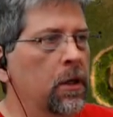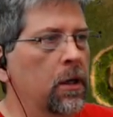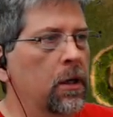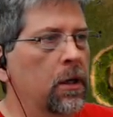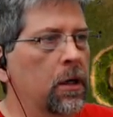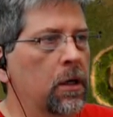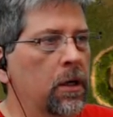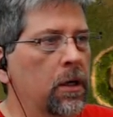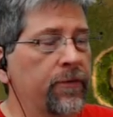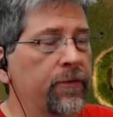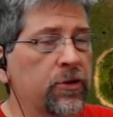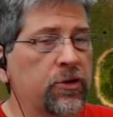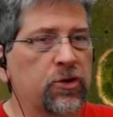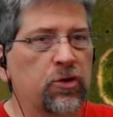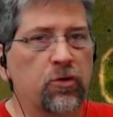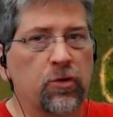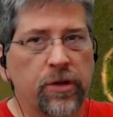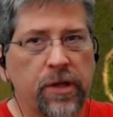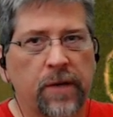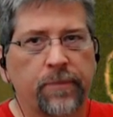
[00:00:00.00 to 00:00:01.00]
If you
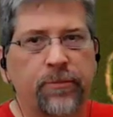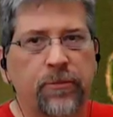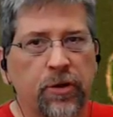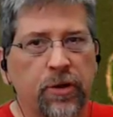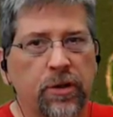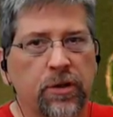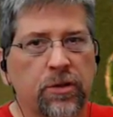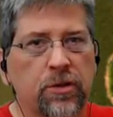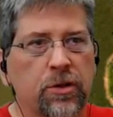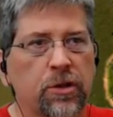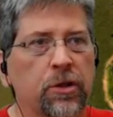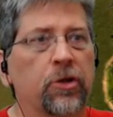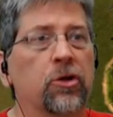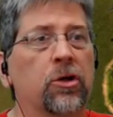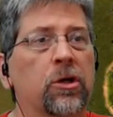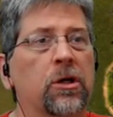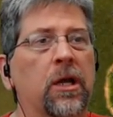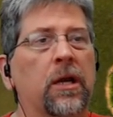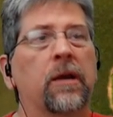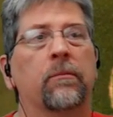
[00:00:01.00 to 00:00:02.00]
screw that up during the turn, you're
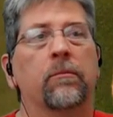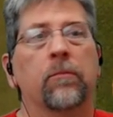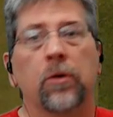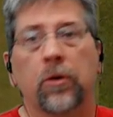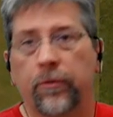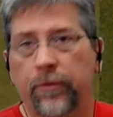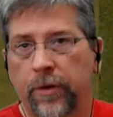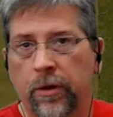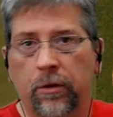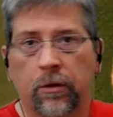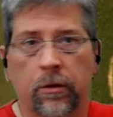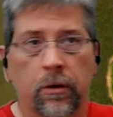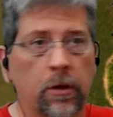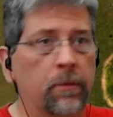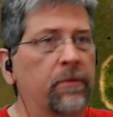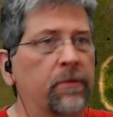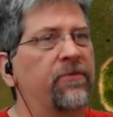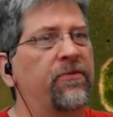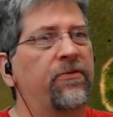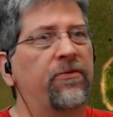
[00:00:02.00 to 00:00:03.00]
going to end up moving. You're going to
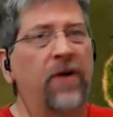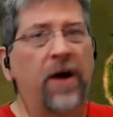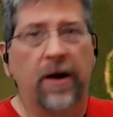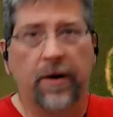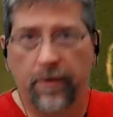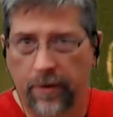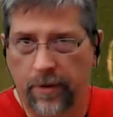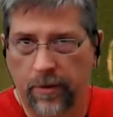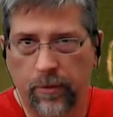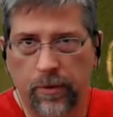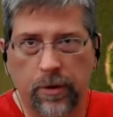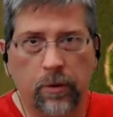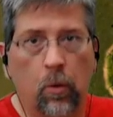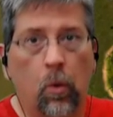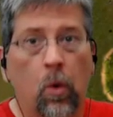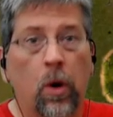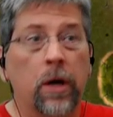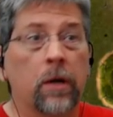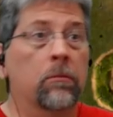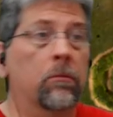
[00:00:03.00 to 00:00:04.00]
end up firing when you don't
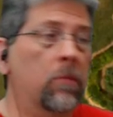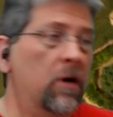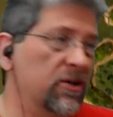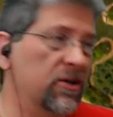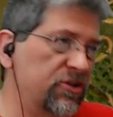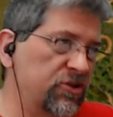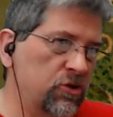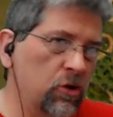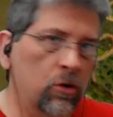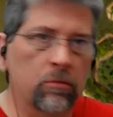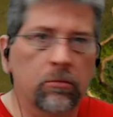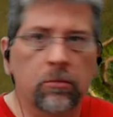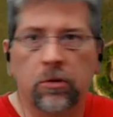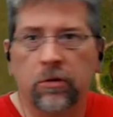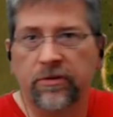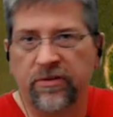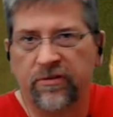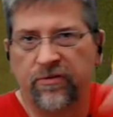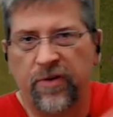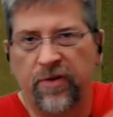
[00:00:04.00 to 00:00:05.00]
want them. Assault,
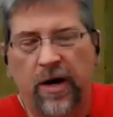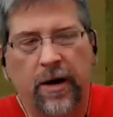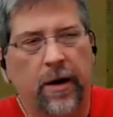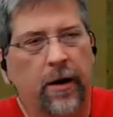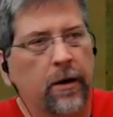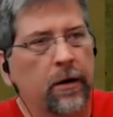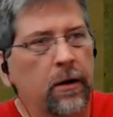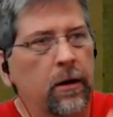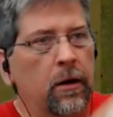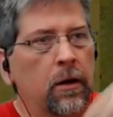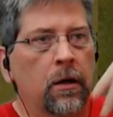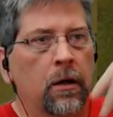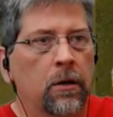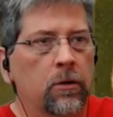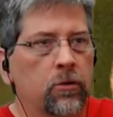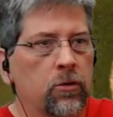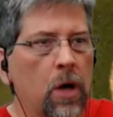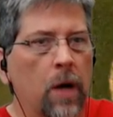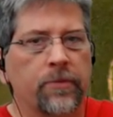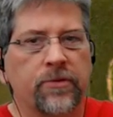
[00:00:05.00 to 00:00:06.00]
move, and fire.
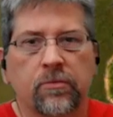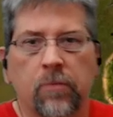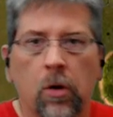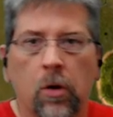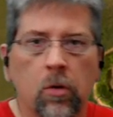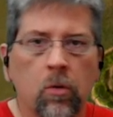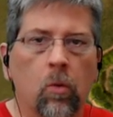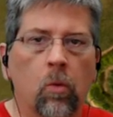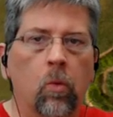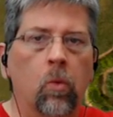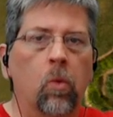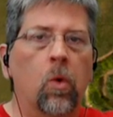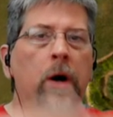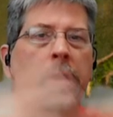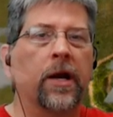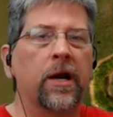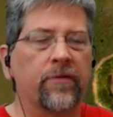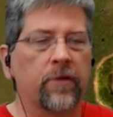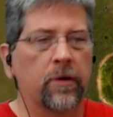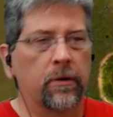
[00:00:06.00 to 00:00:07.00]
Drop smoke,
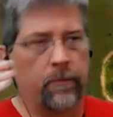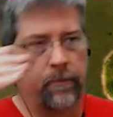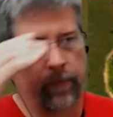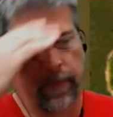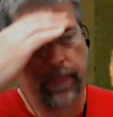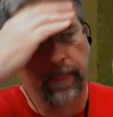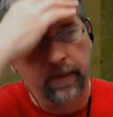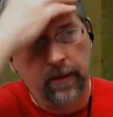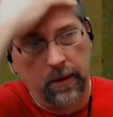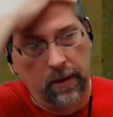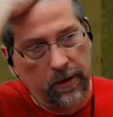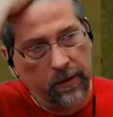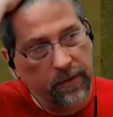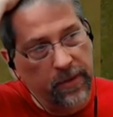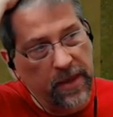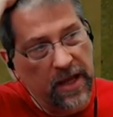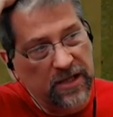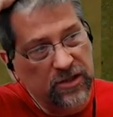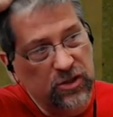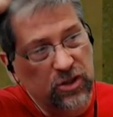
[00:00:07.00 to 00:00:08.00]
whatever.
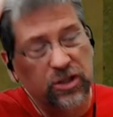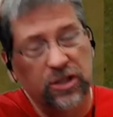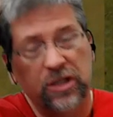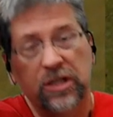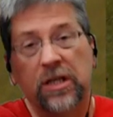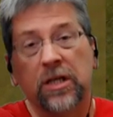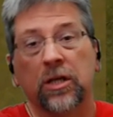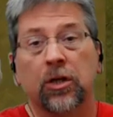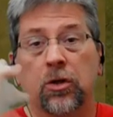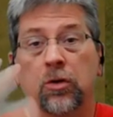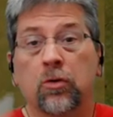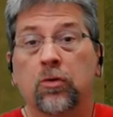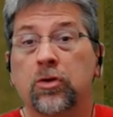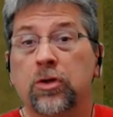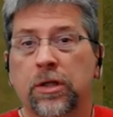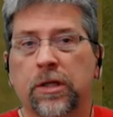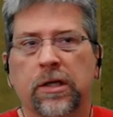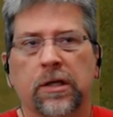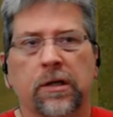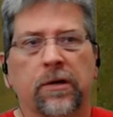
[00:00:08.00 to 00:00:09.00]
That's just getting used
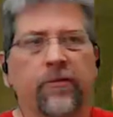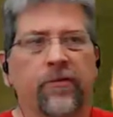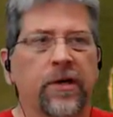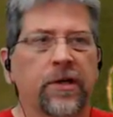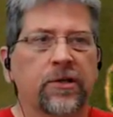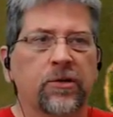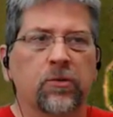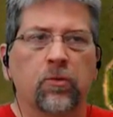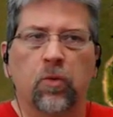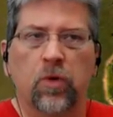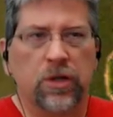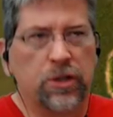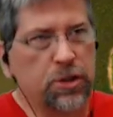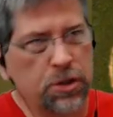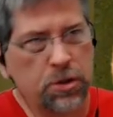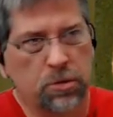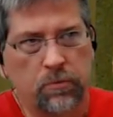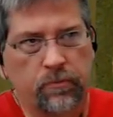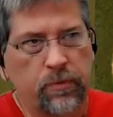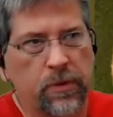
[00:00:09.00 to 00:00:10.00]
to the interface,
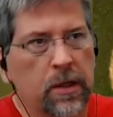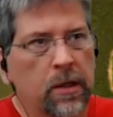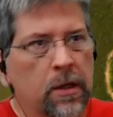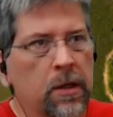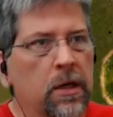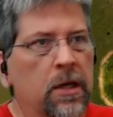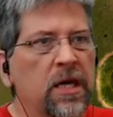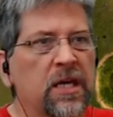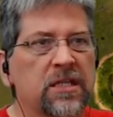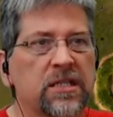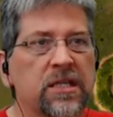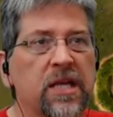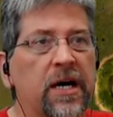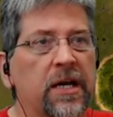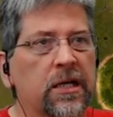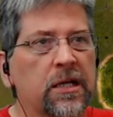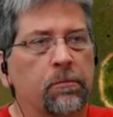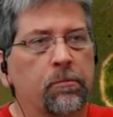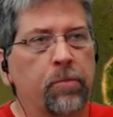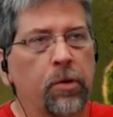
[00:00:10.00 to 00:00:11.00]
which is not a
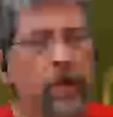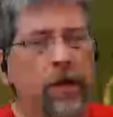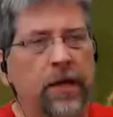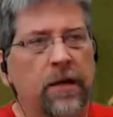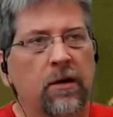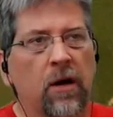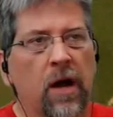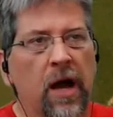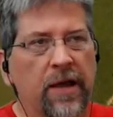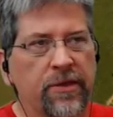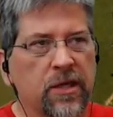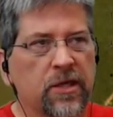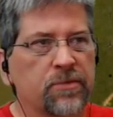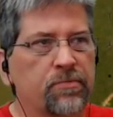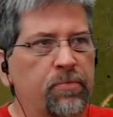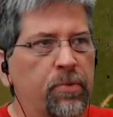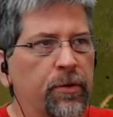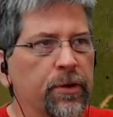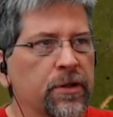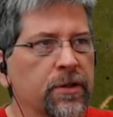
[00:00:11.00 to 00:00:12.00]
complaint at this
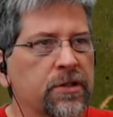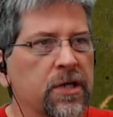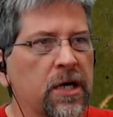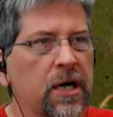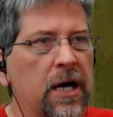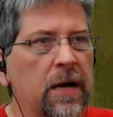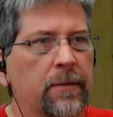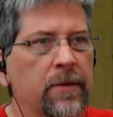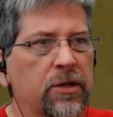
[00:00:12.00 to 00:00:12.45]
point in time.